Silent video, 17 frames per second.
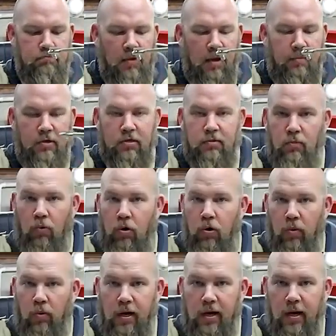maybe some
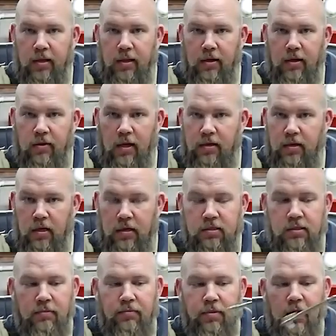more weight out there, that
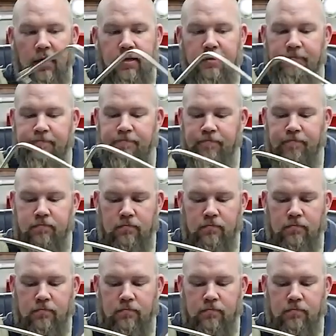tungsten putty,